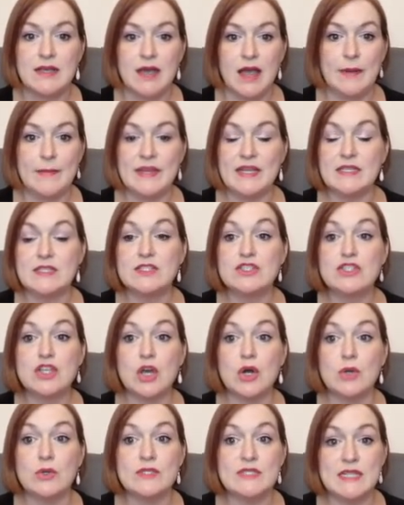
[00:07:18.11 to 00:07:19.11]
I mean, it's
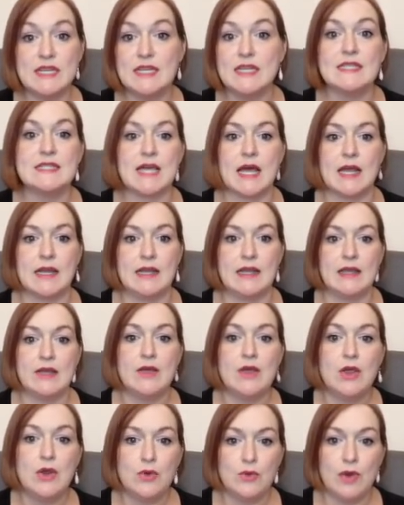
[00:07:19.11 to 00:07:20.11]
so teeny tiny
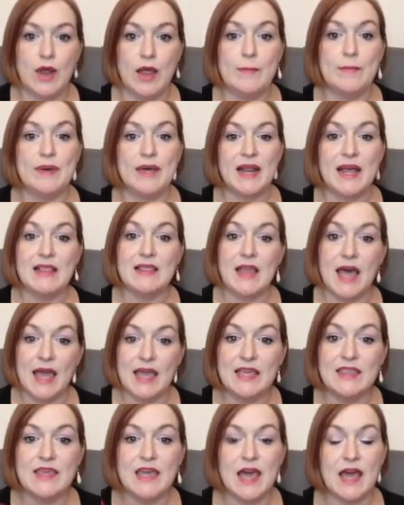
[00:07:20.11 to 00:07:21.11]
right? But I
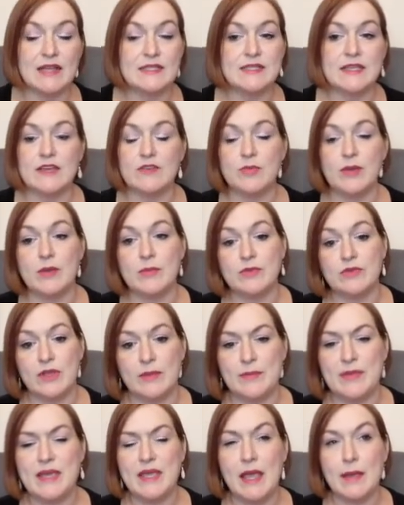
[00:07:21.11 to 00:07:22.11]
like the idea of being
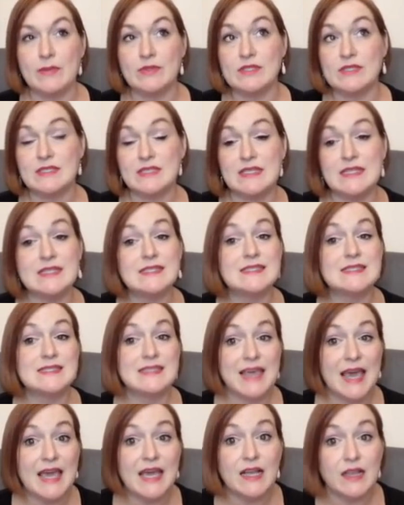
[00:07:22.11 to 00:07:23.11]
being able to see the
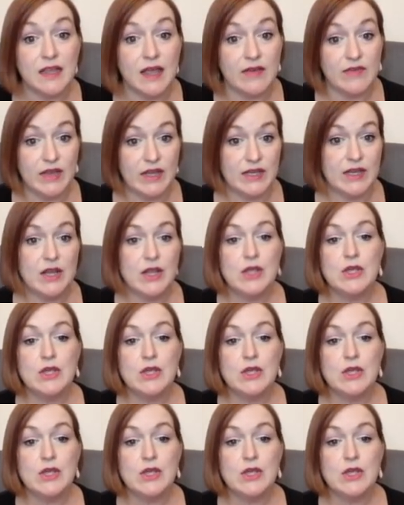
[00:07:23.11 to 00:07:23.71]
scale of it.